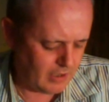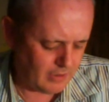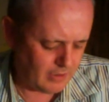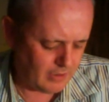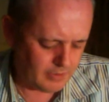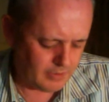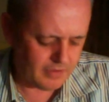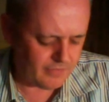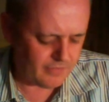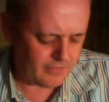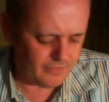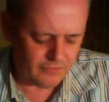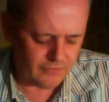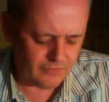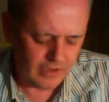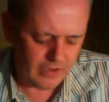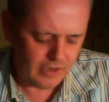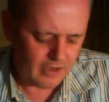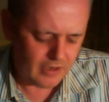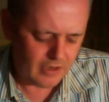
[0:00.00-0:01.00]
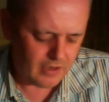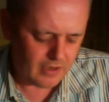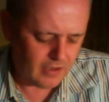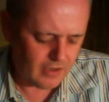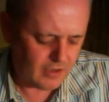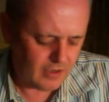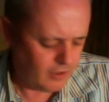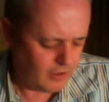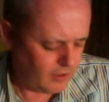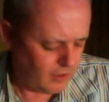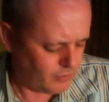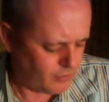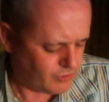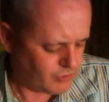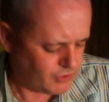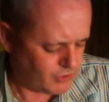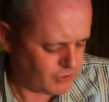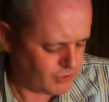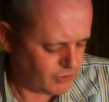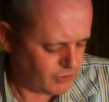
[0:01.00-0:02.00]
come never near you
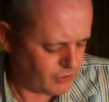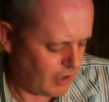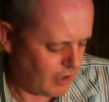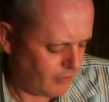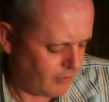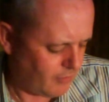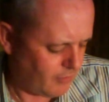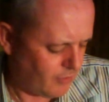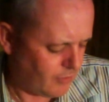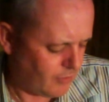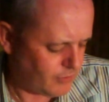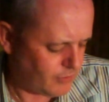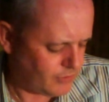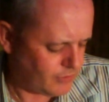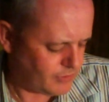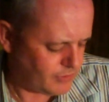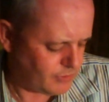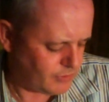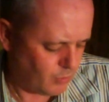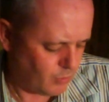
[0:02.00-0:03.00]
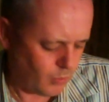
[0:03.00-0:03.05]
as your hair grows,